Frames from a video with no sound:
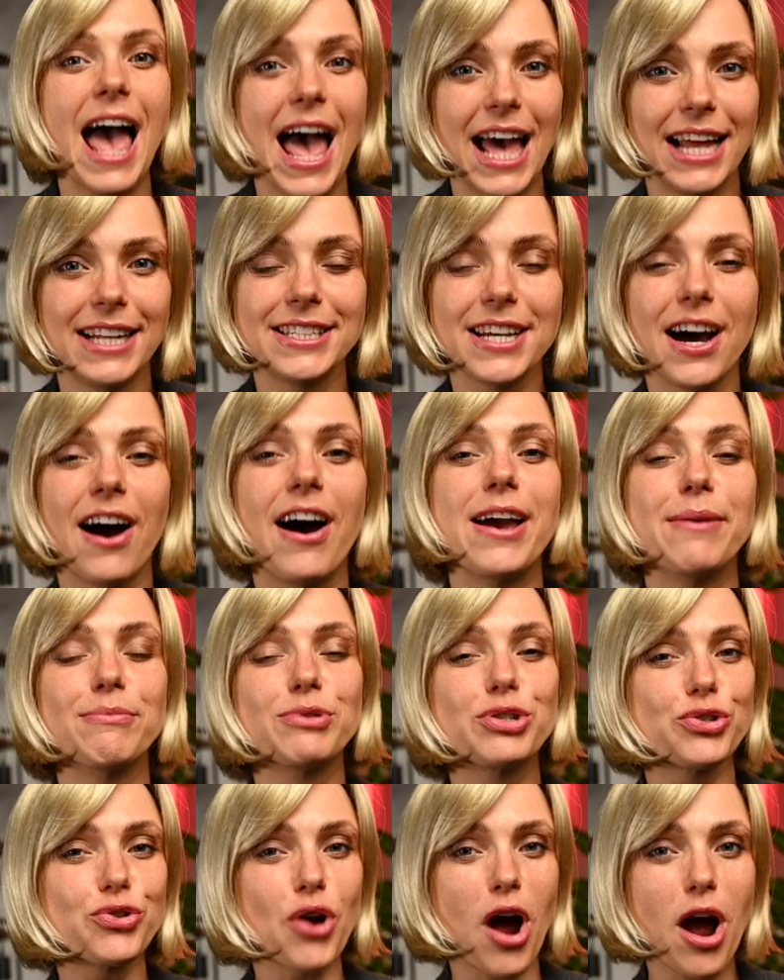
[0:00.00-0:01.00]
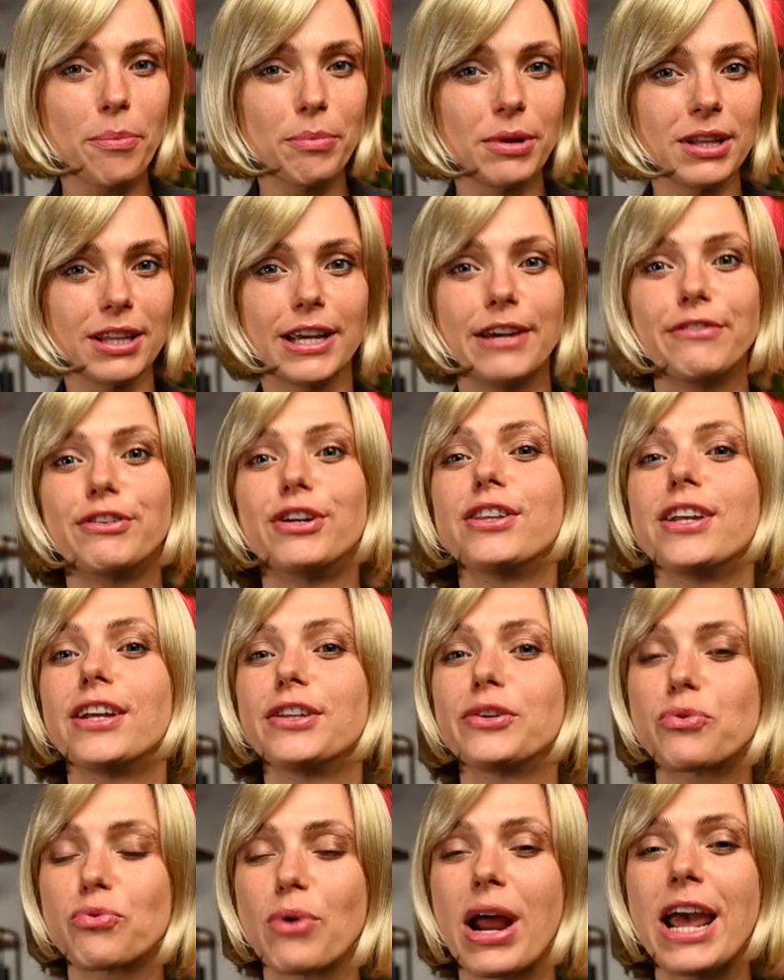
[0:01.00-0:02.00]
And I am strong believer
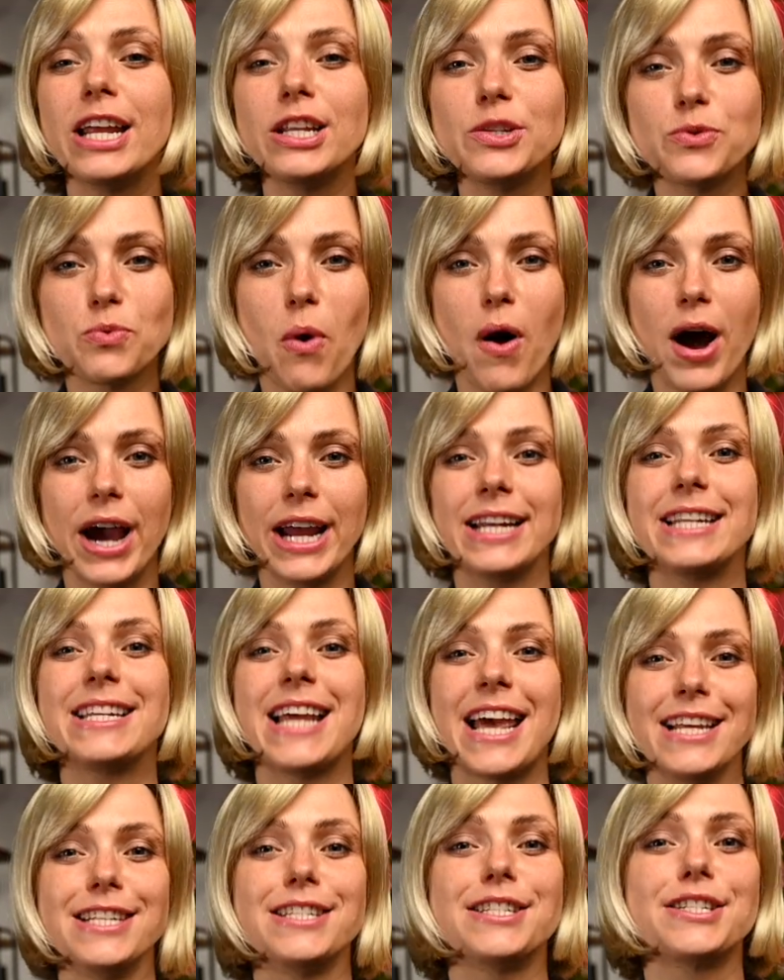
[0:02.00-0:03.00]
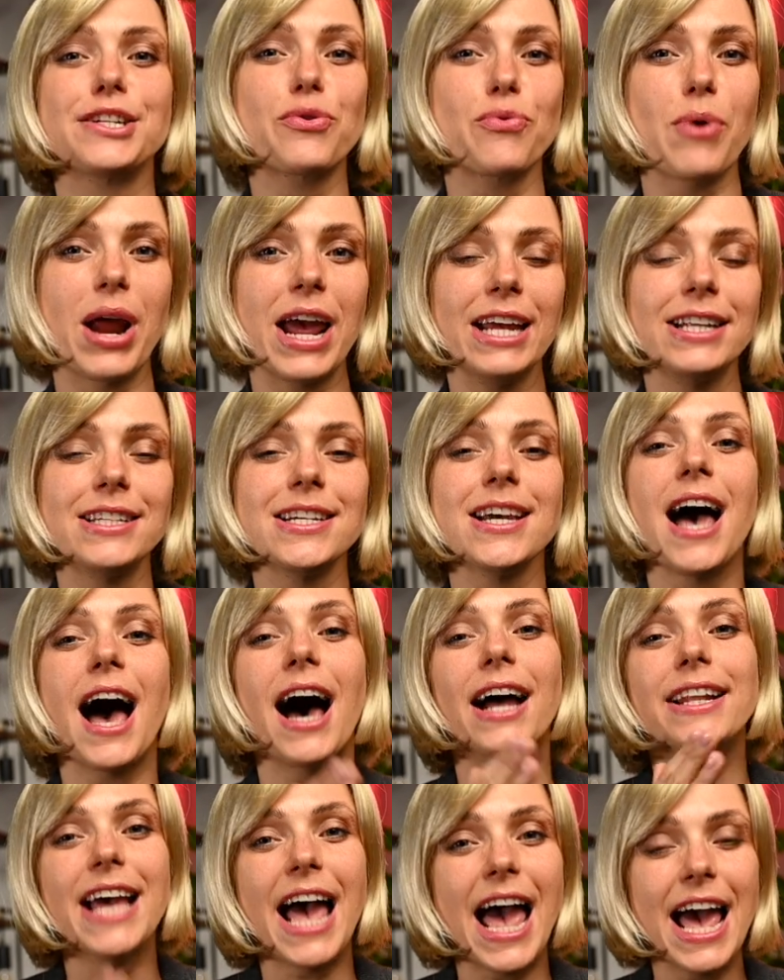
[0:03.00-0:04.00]
that great wine tastes great
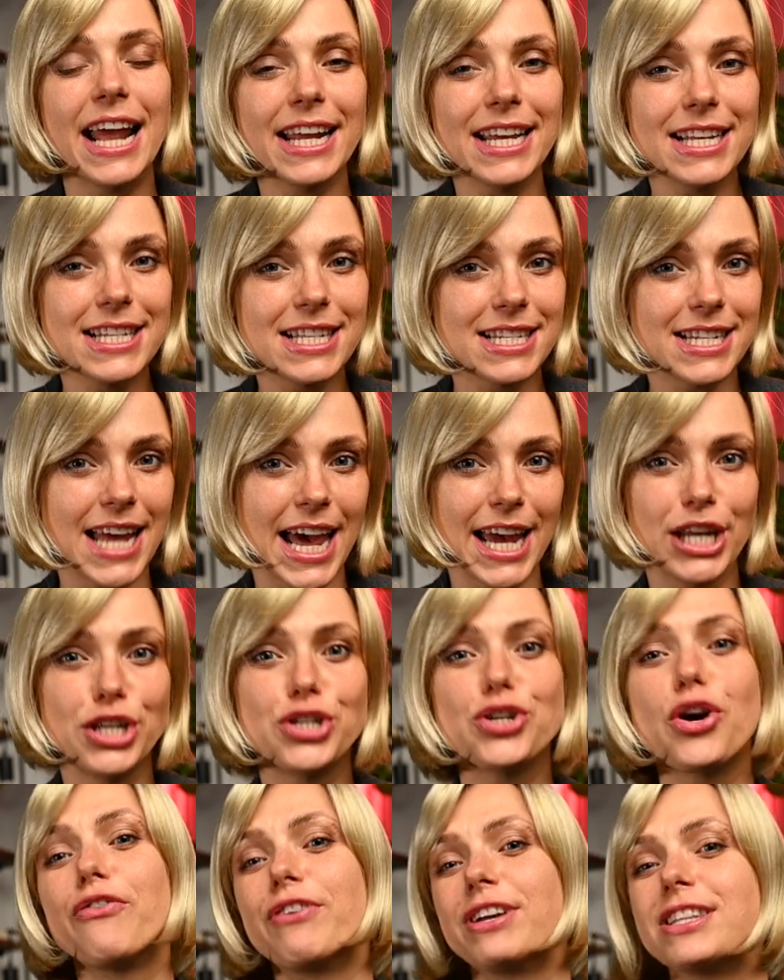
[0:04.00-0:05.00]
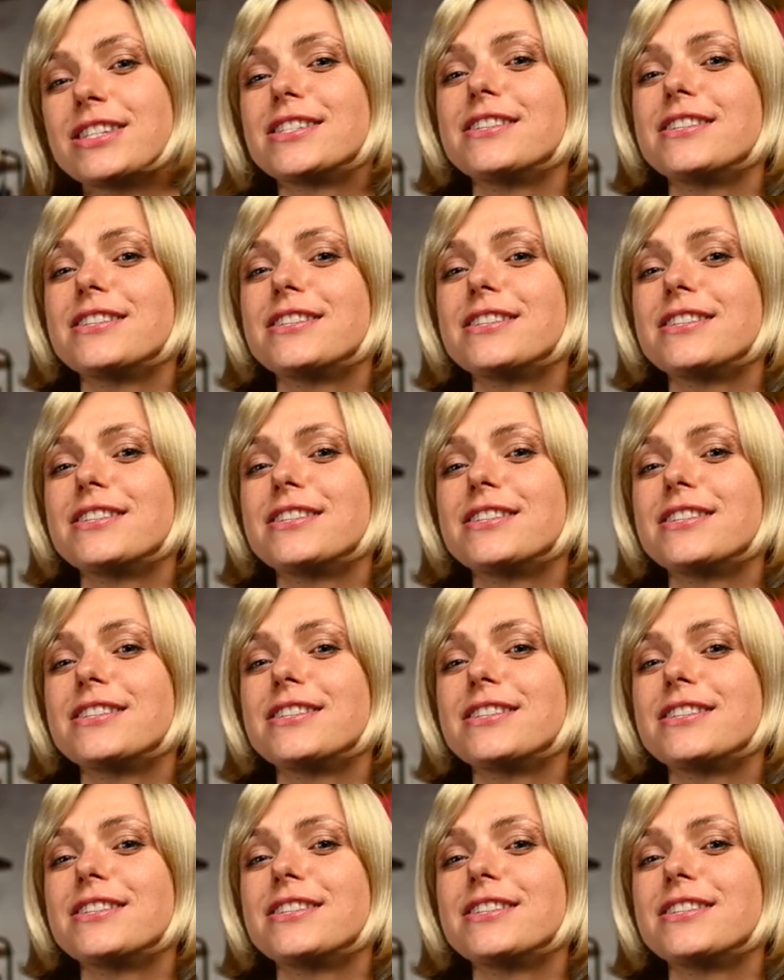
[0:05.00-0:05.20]
at any stage of its